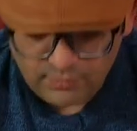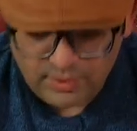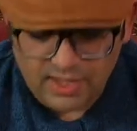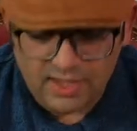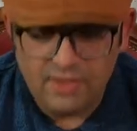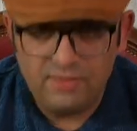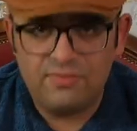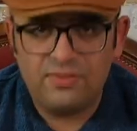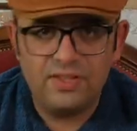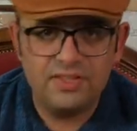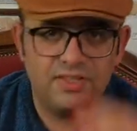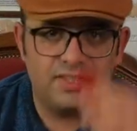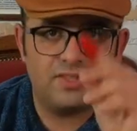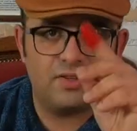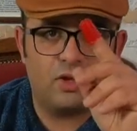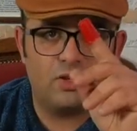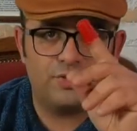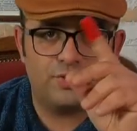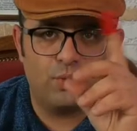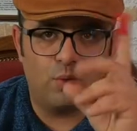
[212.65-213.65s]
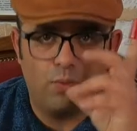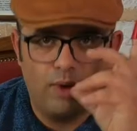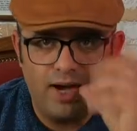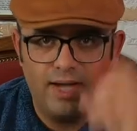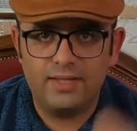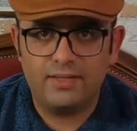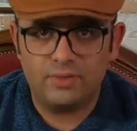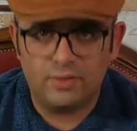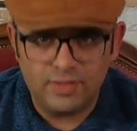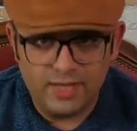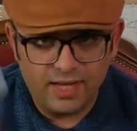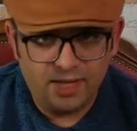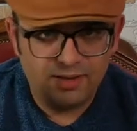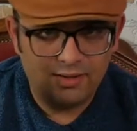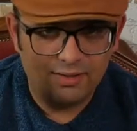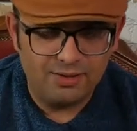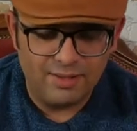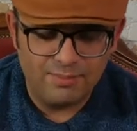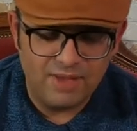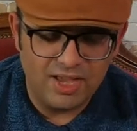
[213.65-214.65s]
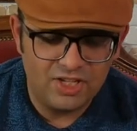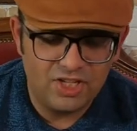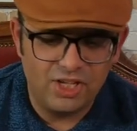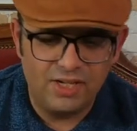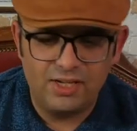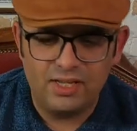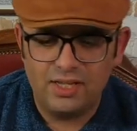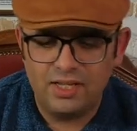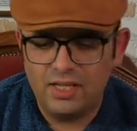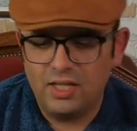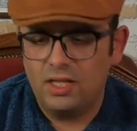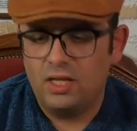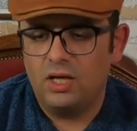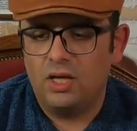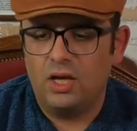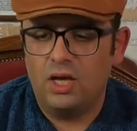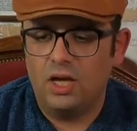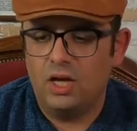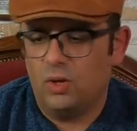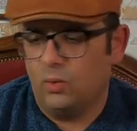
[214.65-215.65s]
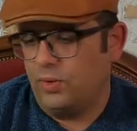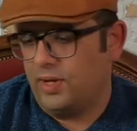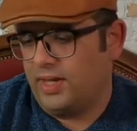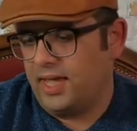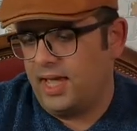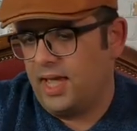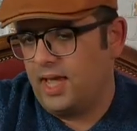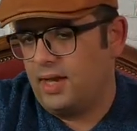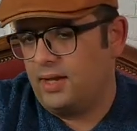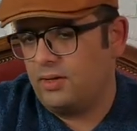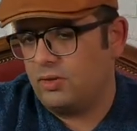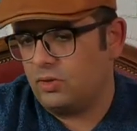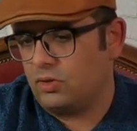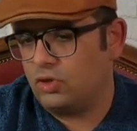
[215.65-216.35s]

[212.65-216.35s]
if this is also white, okay, imagine, we can,